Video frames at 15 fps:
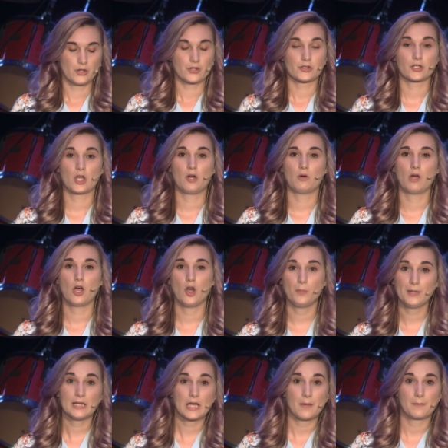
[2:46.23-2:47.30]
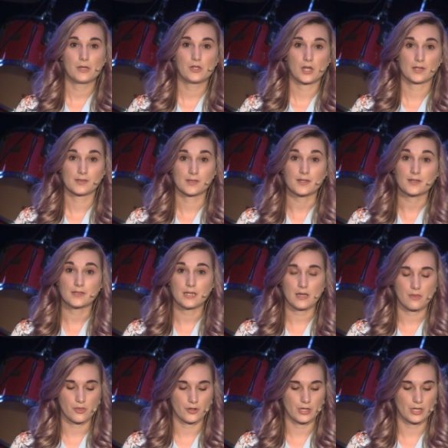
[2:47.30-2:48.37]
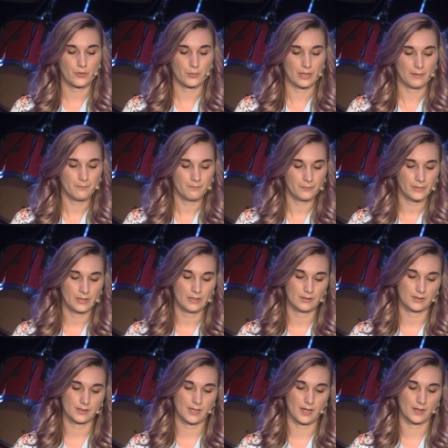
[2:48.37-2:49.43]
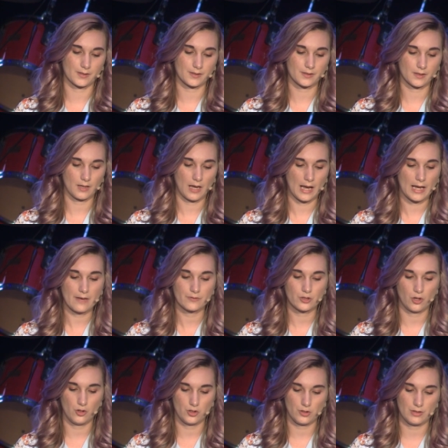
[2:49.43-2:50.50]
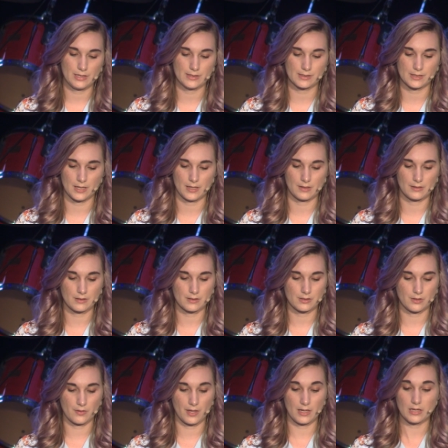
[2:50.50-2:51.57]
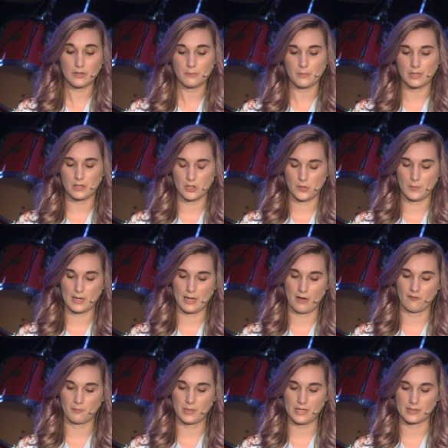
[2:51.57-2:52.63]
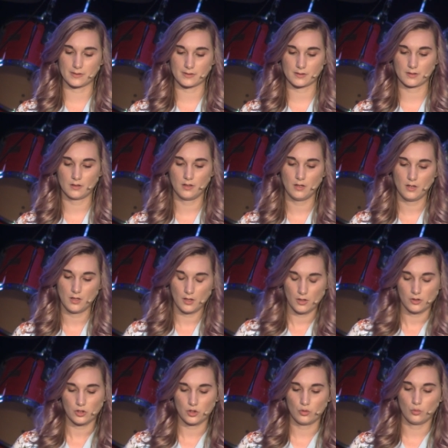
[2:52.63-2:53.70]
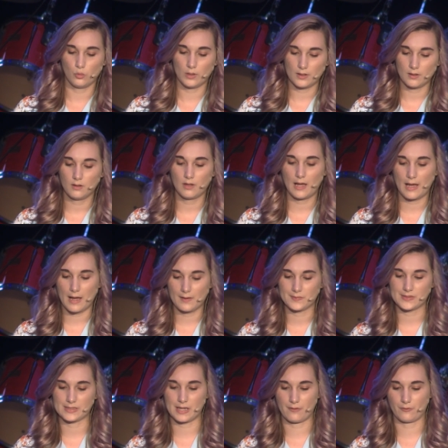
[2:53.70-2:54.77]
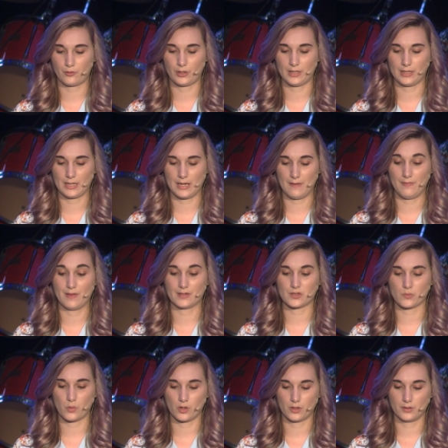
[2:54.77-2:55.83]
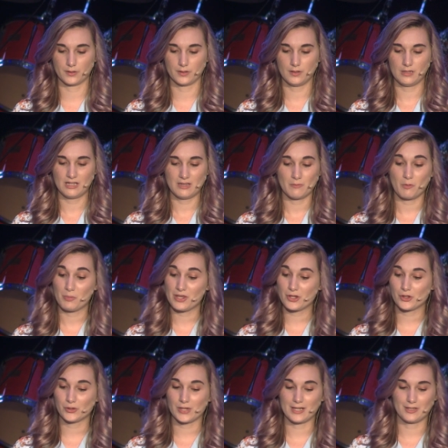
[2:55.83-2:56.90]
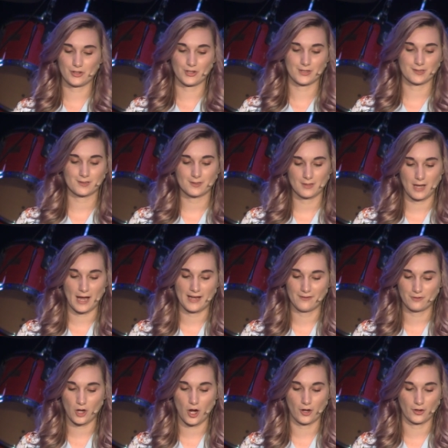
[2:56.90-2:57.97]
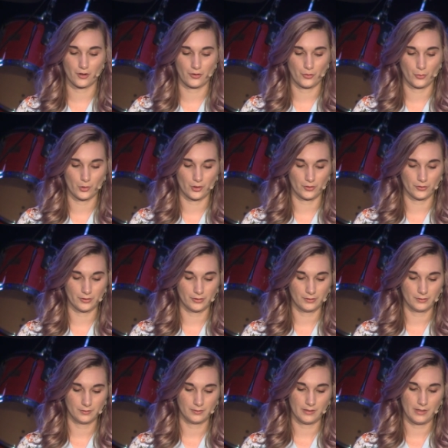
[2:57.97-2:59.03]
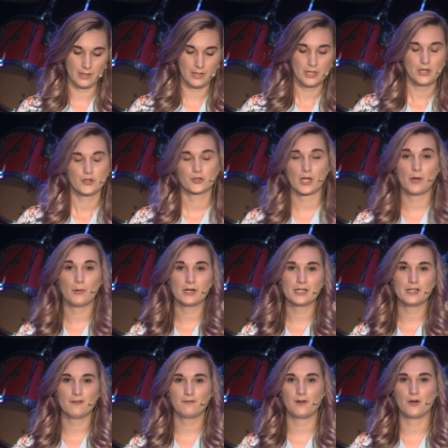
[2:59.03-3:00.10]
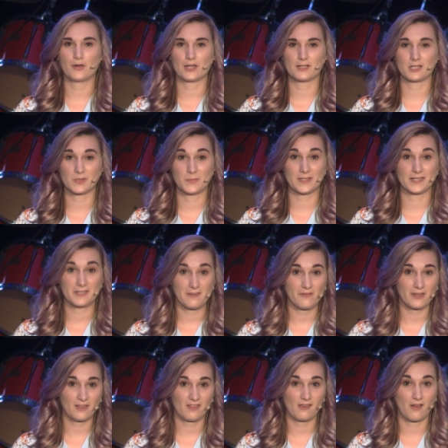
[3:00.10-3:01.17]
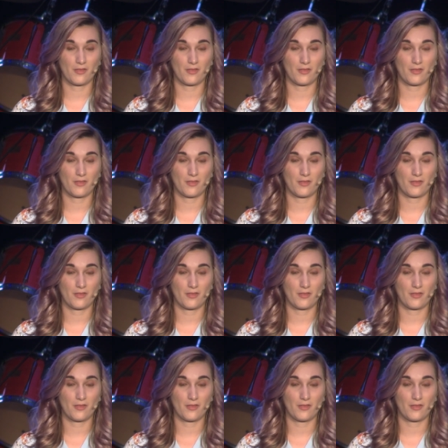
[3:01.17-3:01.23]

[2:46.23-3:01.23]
So, opening up in John 16 33 it says, I have told you these things so that in me you may have peace. You will have suffering in this world, but be courageous. I have conquered the world. So I wanted to focus specifically